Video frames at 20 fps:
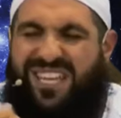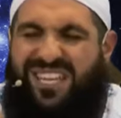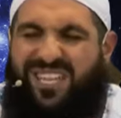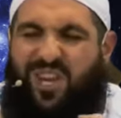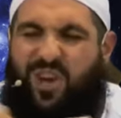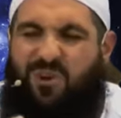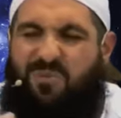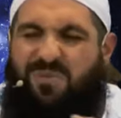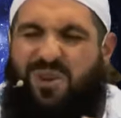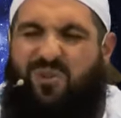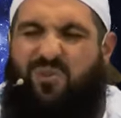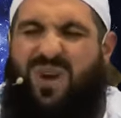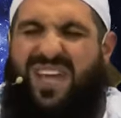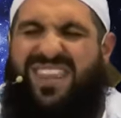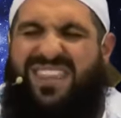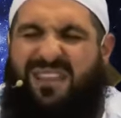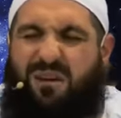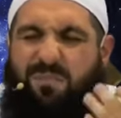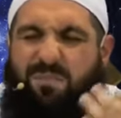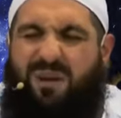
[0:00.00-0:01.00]
me, tell me,
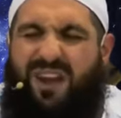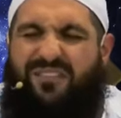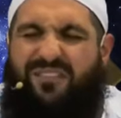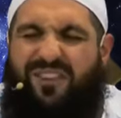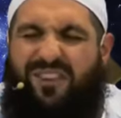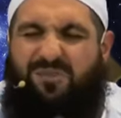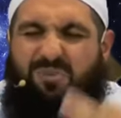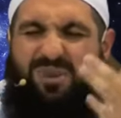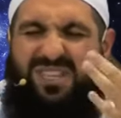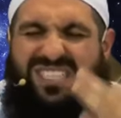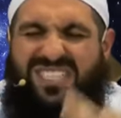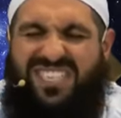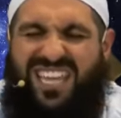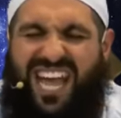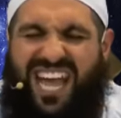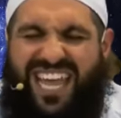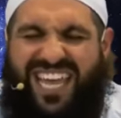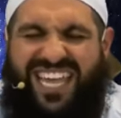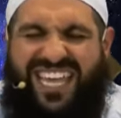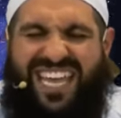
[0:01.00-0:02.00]
when the Prophet was
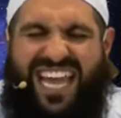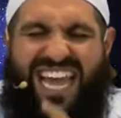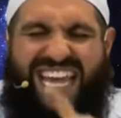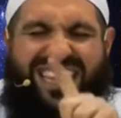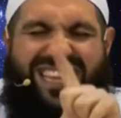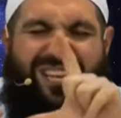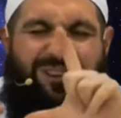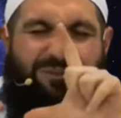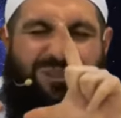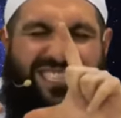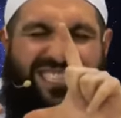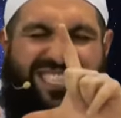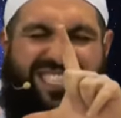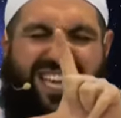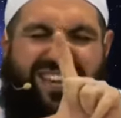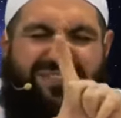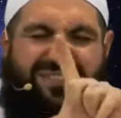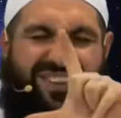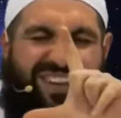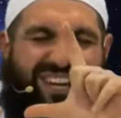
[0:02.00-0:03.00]
dying and there were
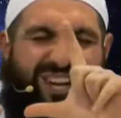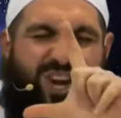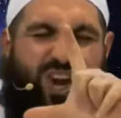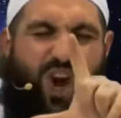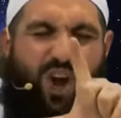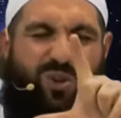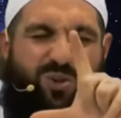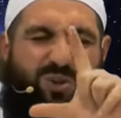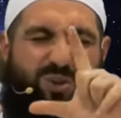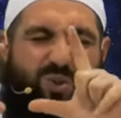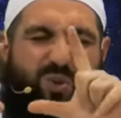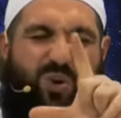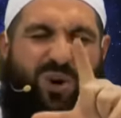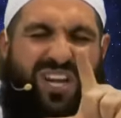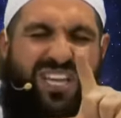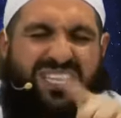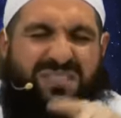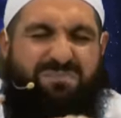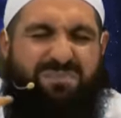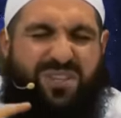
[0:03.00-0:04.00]
seven gold
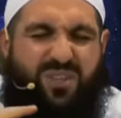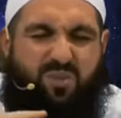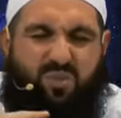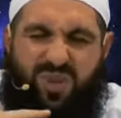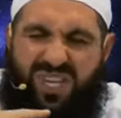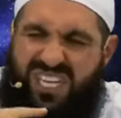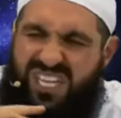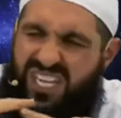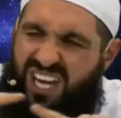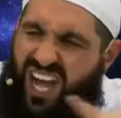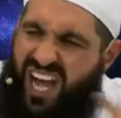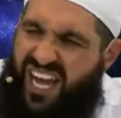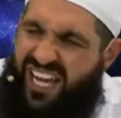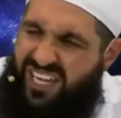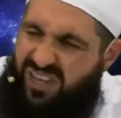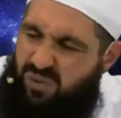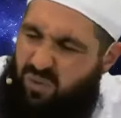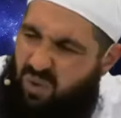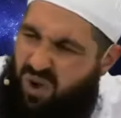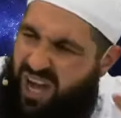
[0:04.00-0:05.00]
coins between
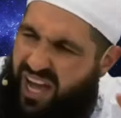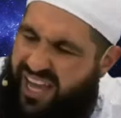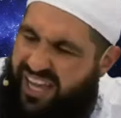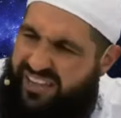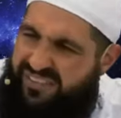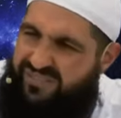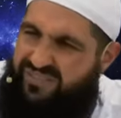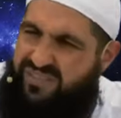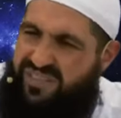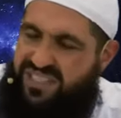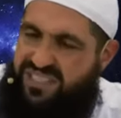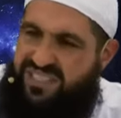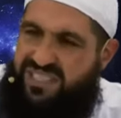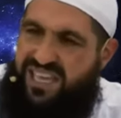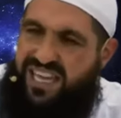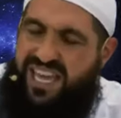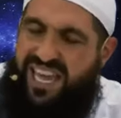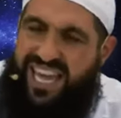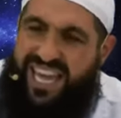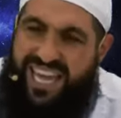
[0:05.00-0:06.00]
nine
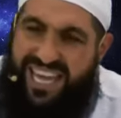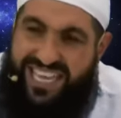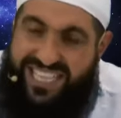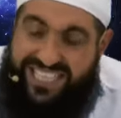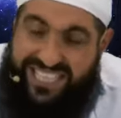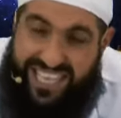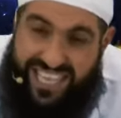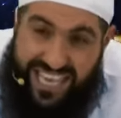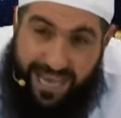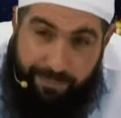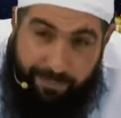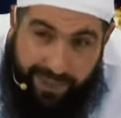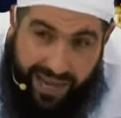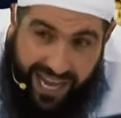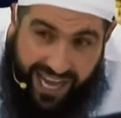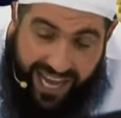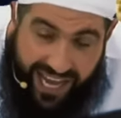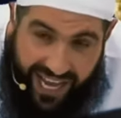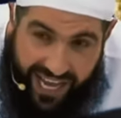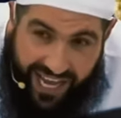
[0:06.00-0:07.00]
wives, is he a
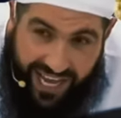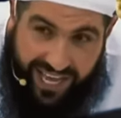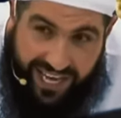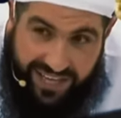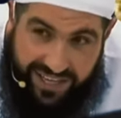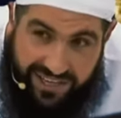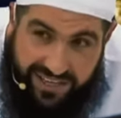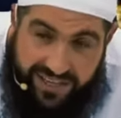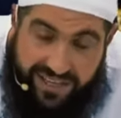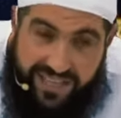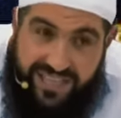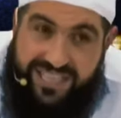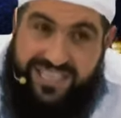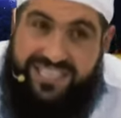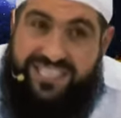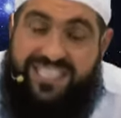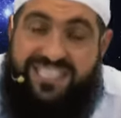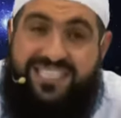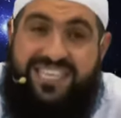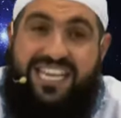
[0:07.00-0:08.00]
man?
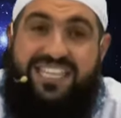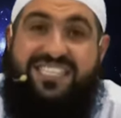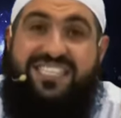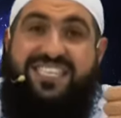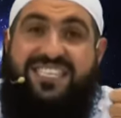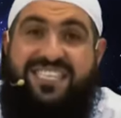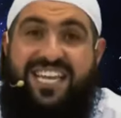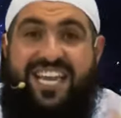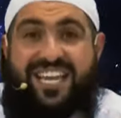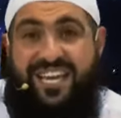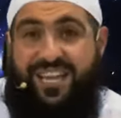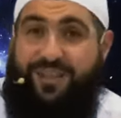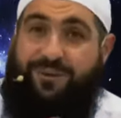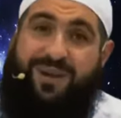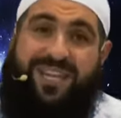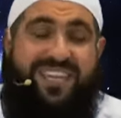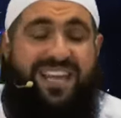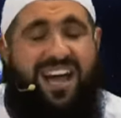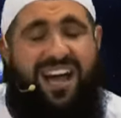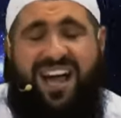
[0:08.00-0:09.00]
Sister, sister, you know the
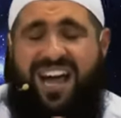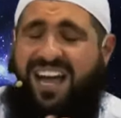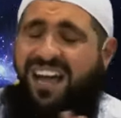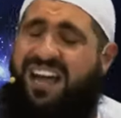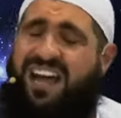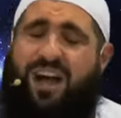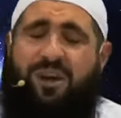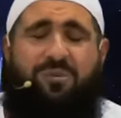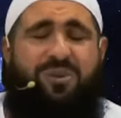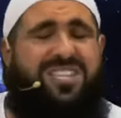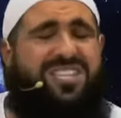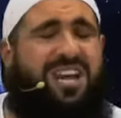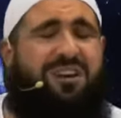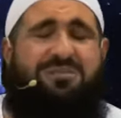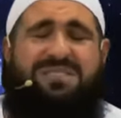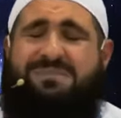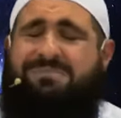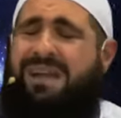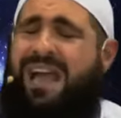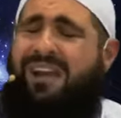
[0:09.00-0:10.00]
one, ah, I wish I
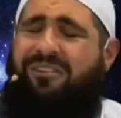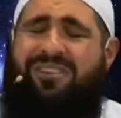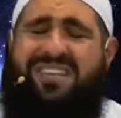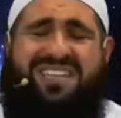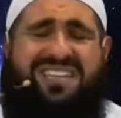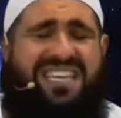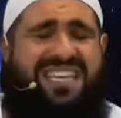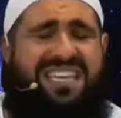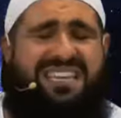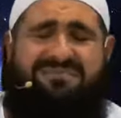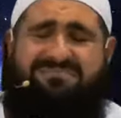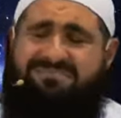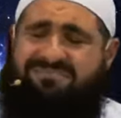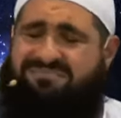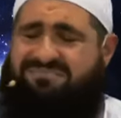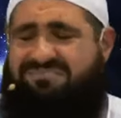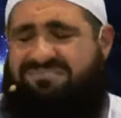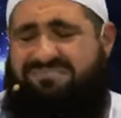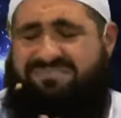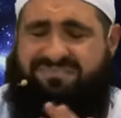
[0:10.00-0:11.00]
was married to
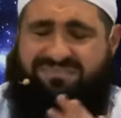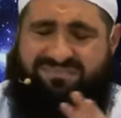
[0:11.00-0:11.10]
him.